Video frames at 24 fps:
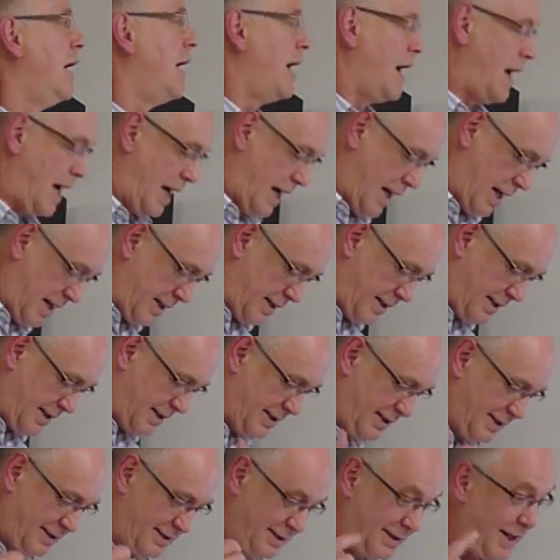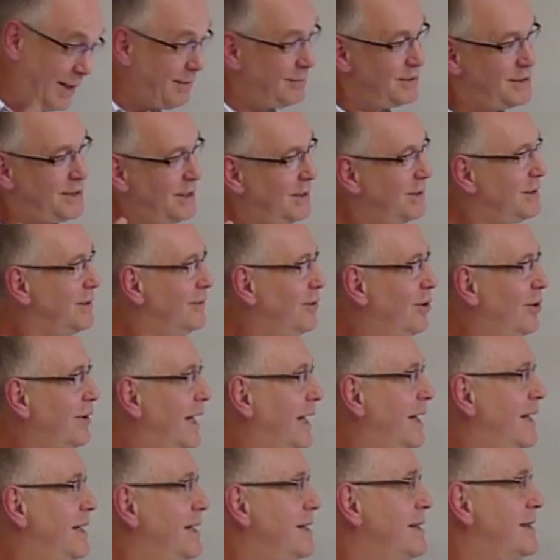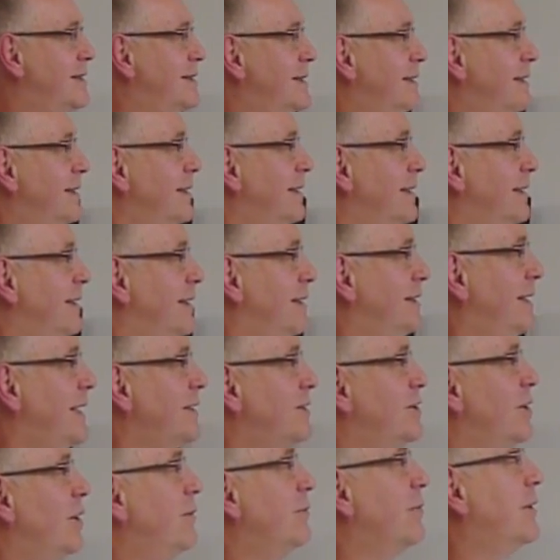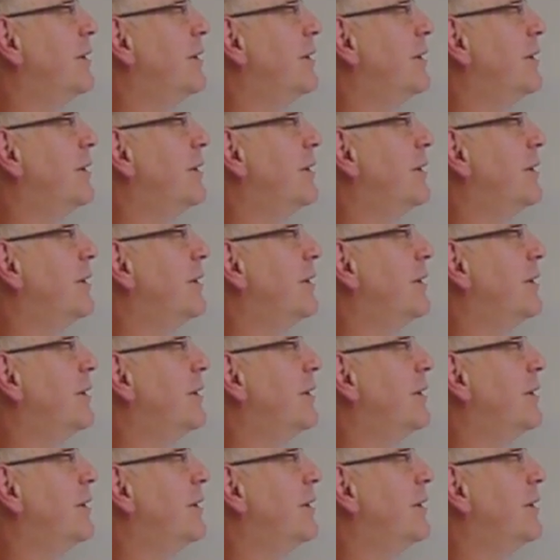And the net result of all that is that top